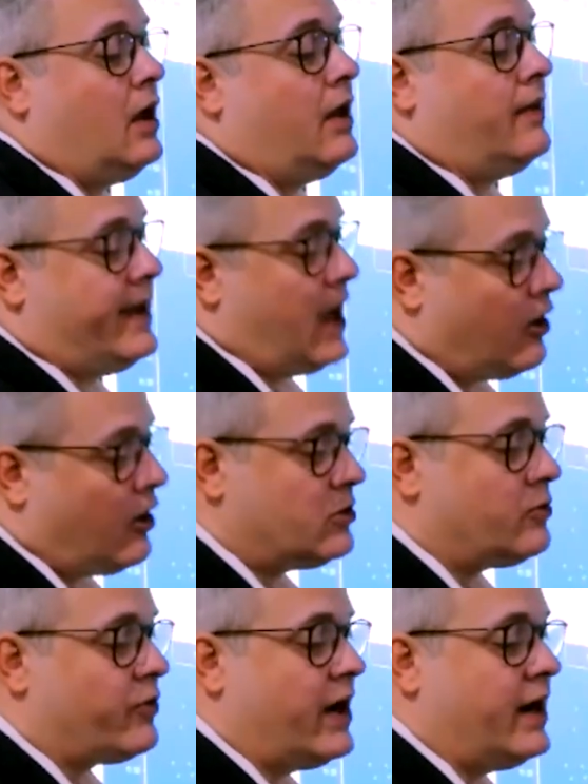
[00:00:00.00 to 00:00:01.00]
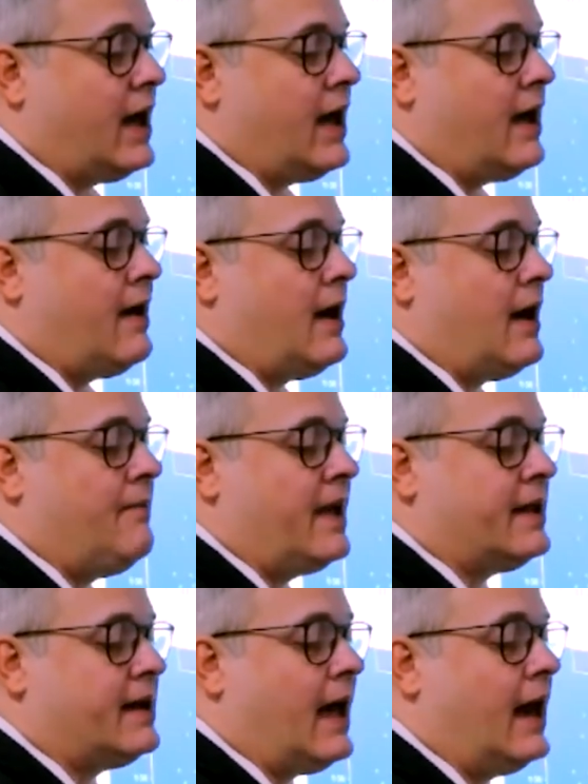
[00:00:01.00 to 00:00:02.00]
They also run a
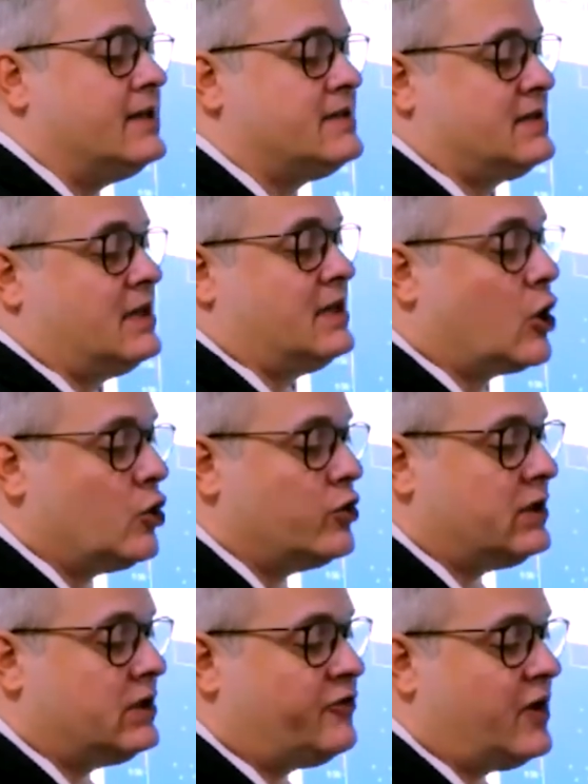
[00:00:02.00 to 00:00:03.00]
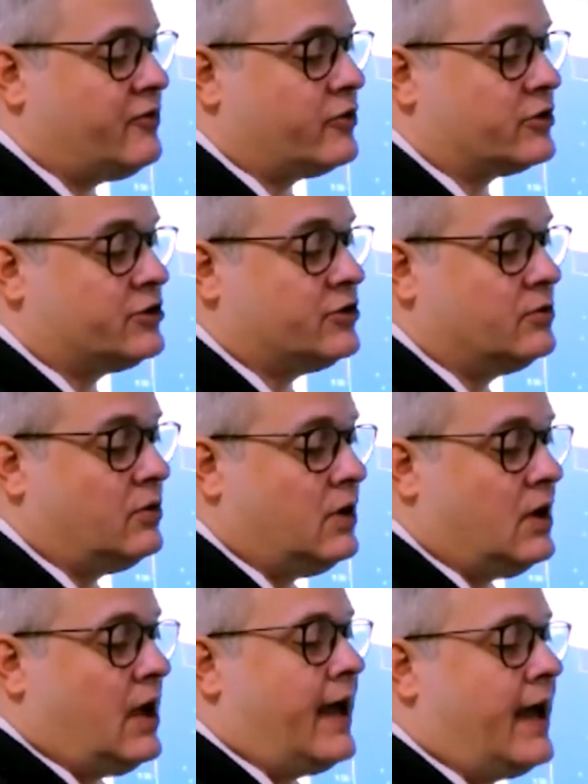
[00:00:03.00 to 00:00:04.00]
meta-analysis, including FAVOR2,
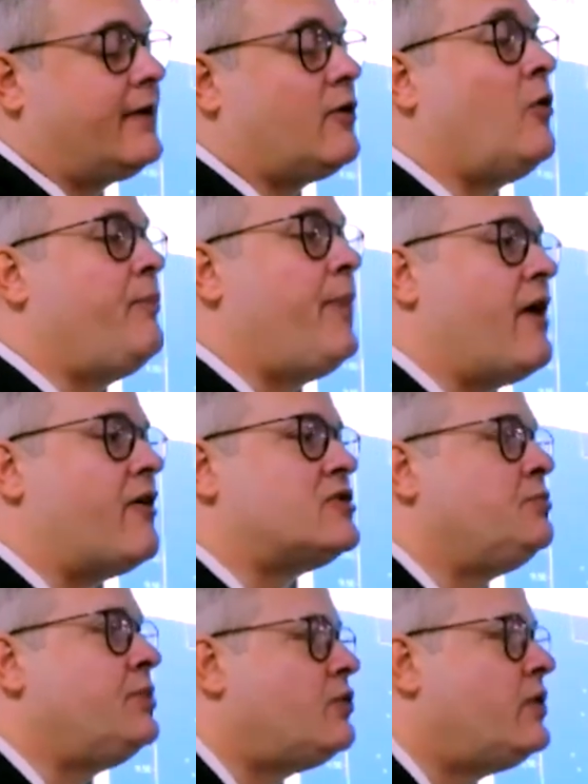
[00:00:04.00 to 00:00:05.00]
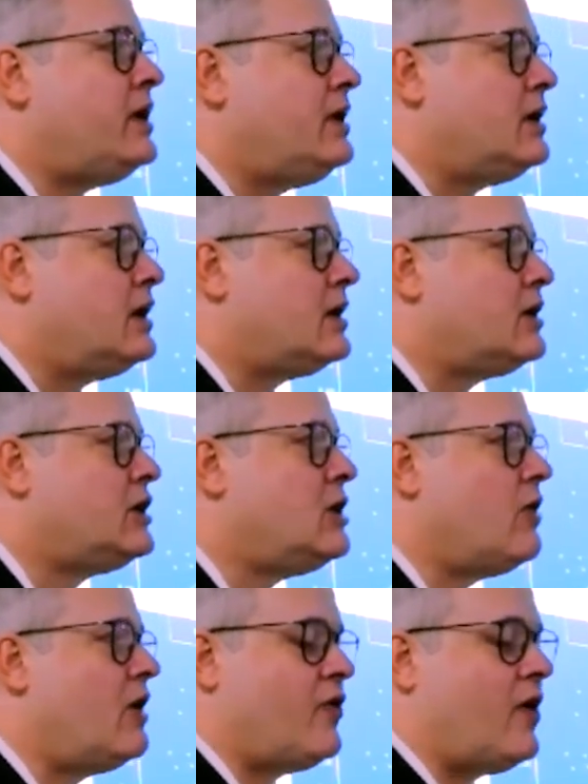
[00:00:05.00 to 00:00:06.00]
and the comparison between
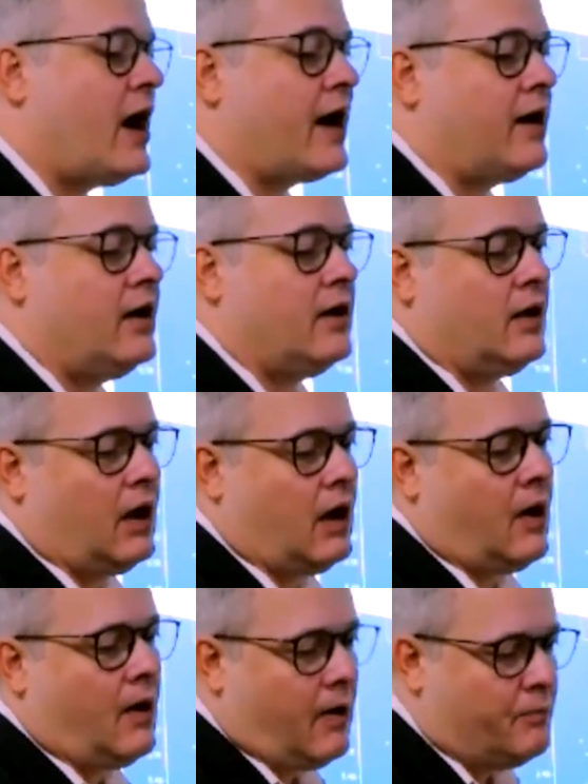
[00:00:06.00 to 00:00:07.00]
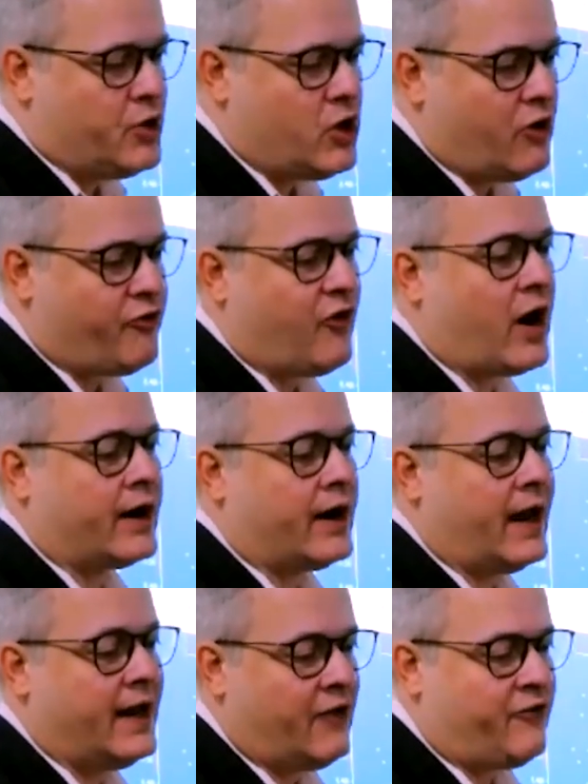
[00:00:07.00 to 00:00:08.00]
QFR, MIFR,
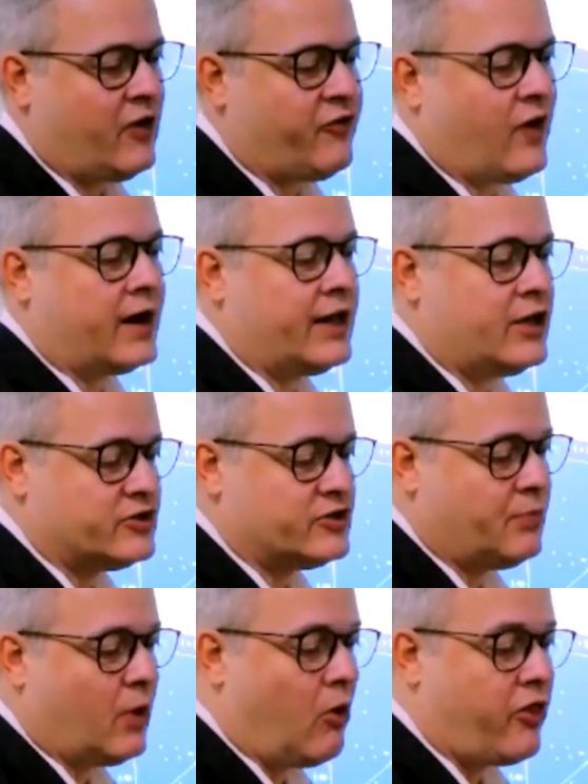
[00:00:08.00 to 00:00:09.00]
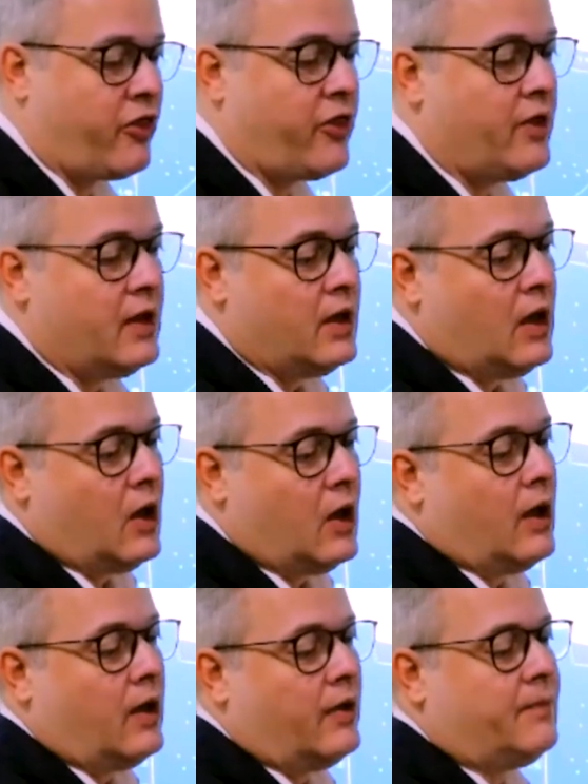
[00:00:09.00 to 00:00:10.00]
and FFR, they use both.
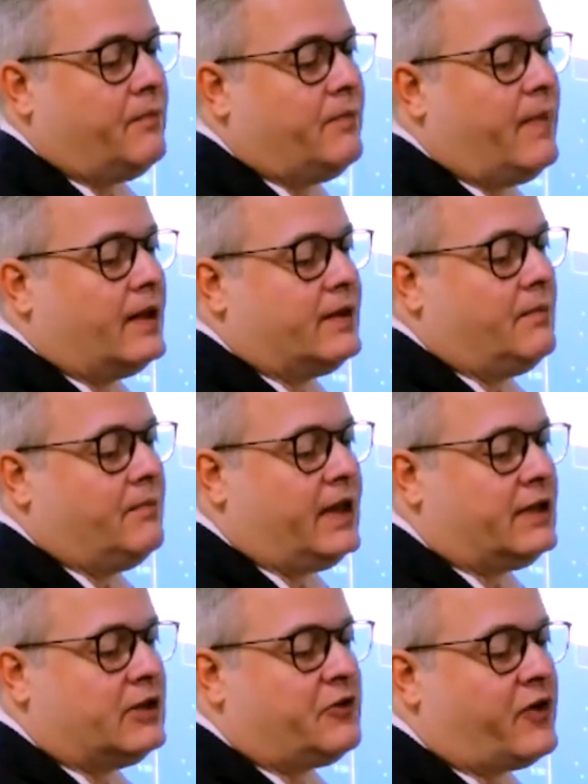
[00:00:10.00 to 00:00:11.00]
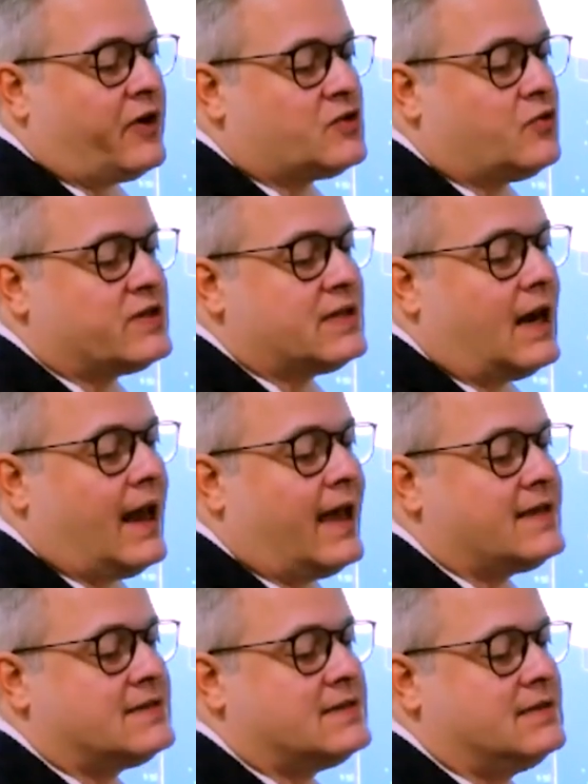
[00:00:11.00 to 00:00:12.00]
The mean difference was
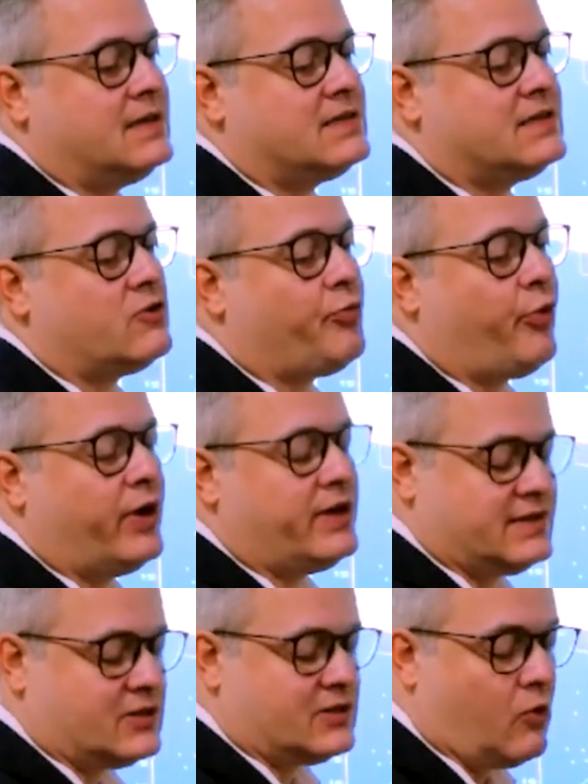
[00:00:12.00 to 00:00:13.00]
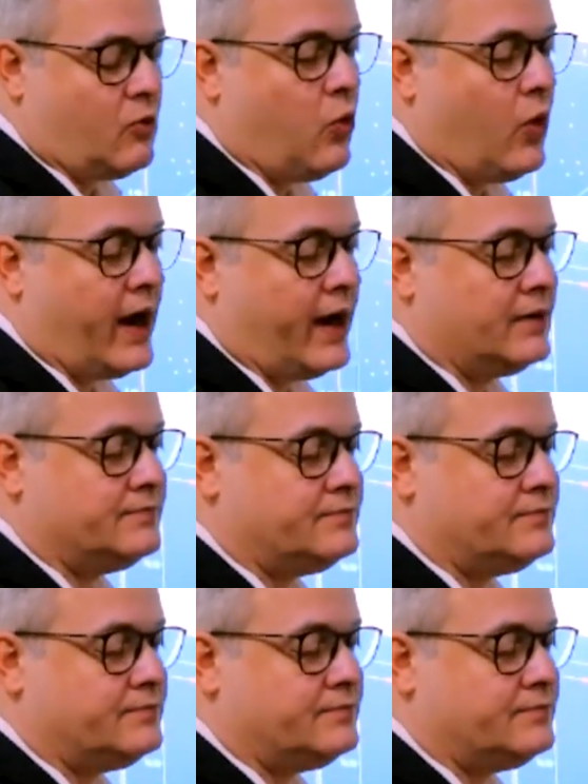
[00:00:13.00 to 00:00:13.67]
less than 0.01.